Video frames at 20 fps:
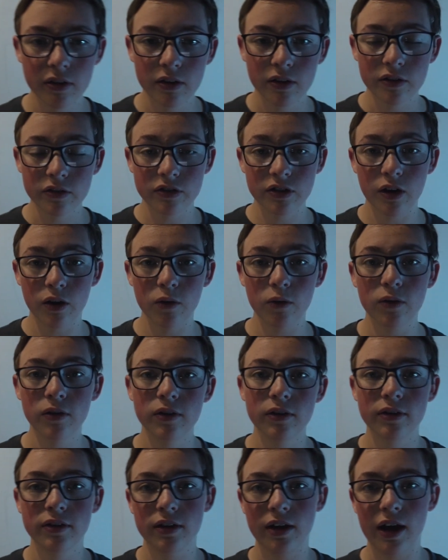So
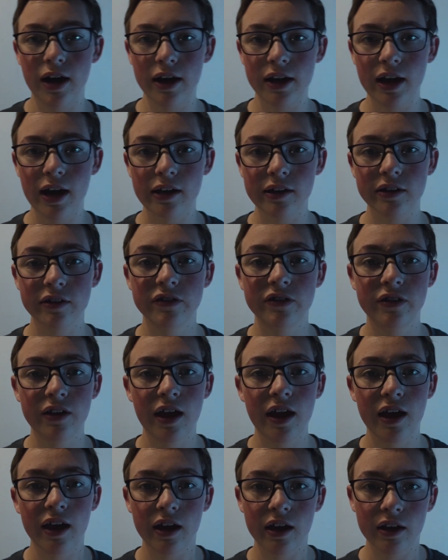I had to
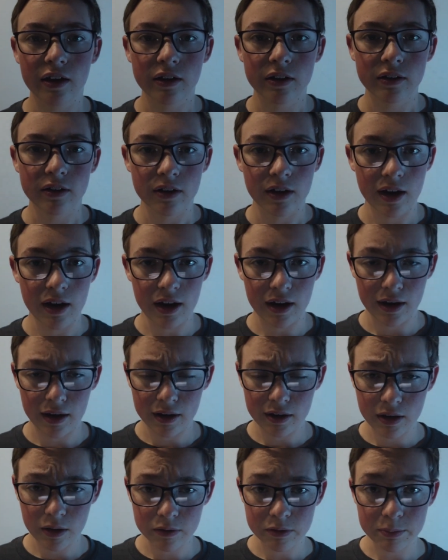stay,
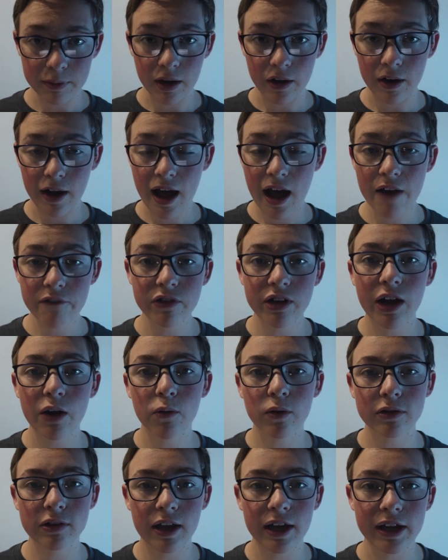and I was about half an
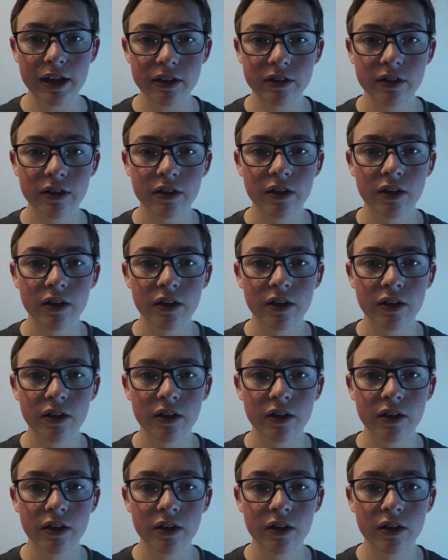hour late